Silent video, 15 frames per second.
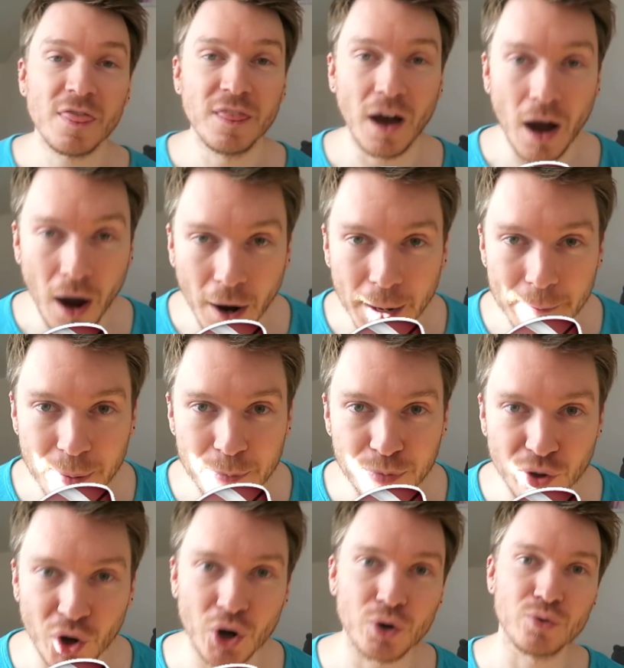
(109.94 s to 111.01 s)
the Hype
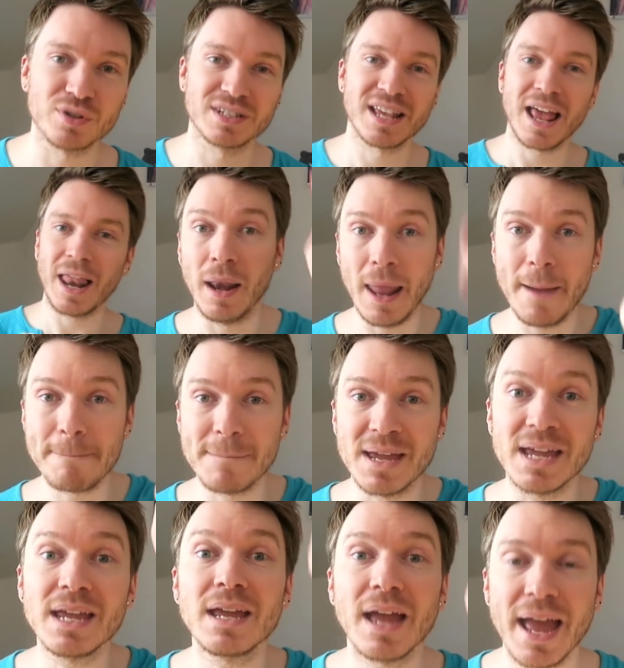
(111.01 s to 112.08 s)
Bros. Let
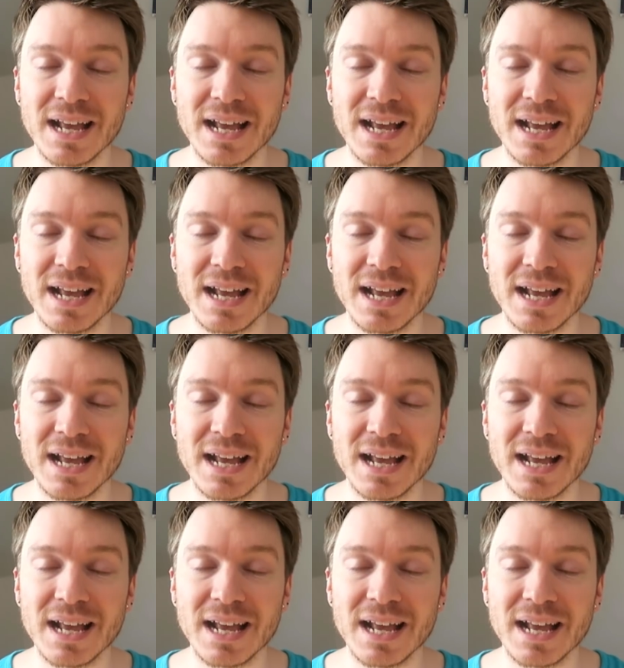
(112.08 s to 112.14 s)
me